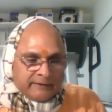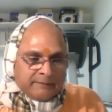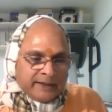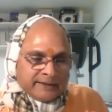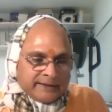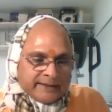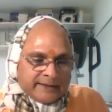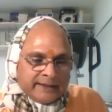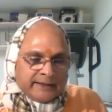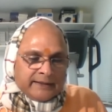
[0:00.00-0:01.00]
First thing is
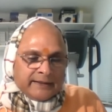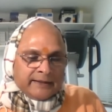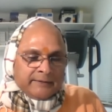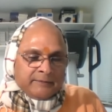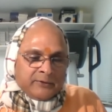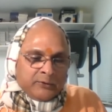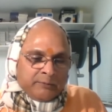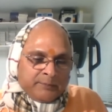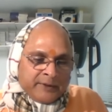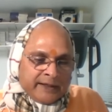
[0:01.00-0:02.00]
telling do
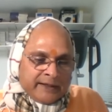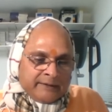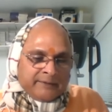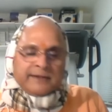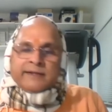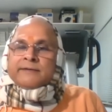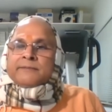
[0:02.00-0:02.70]
prayer every day.